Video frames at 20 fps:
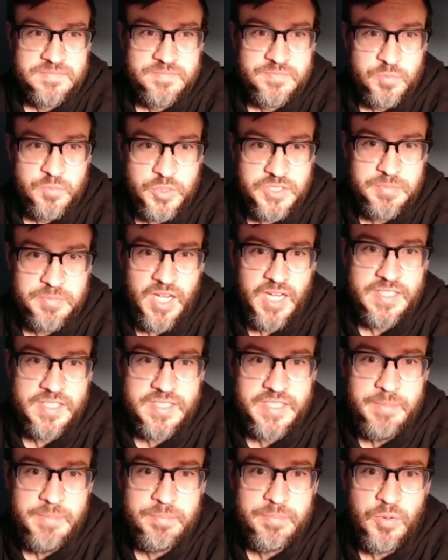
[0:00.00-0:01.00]
Precept 9.
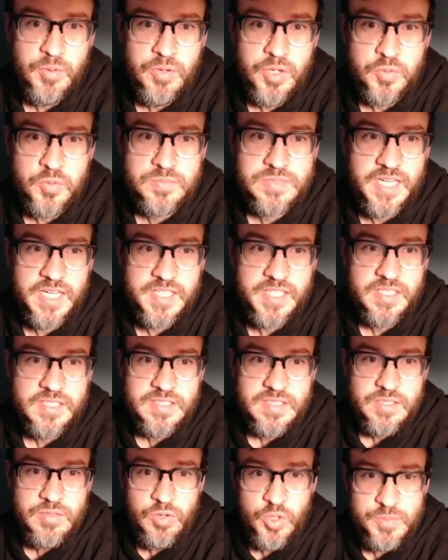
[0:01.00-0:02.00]
Keep your home tidy.
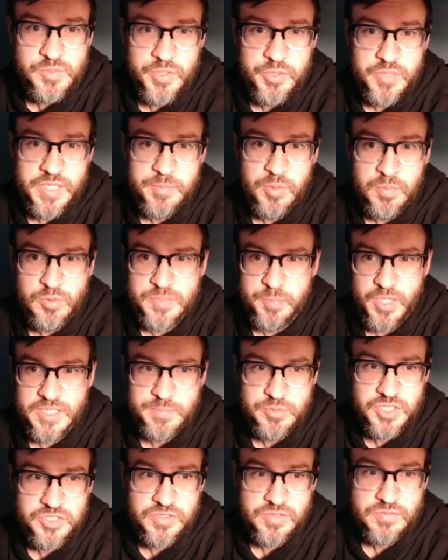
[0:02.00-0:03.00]
Your home is where you keep your most prized
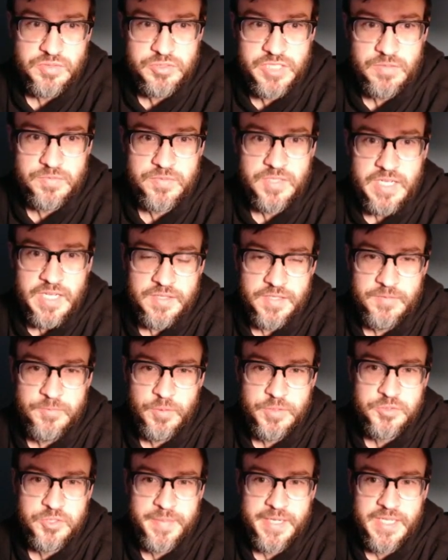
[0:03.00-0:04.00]
possession, yourself. Therefore,
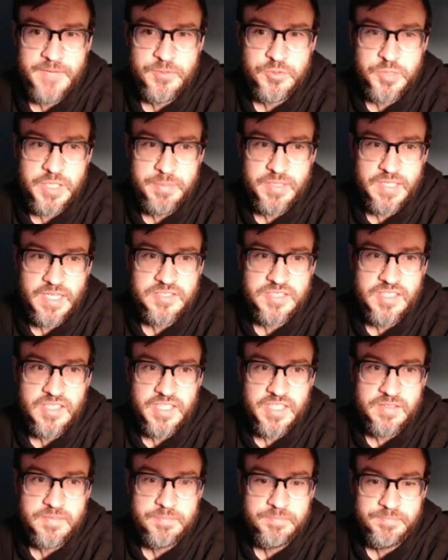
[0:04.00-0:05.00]
you should make an effort to keep it nice and
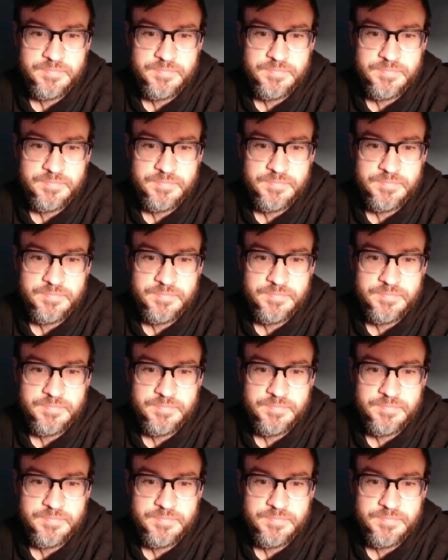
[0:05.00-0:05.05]
clean.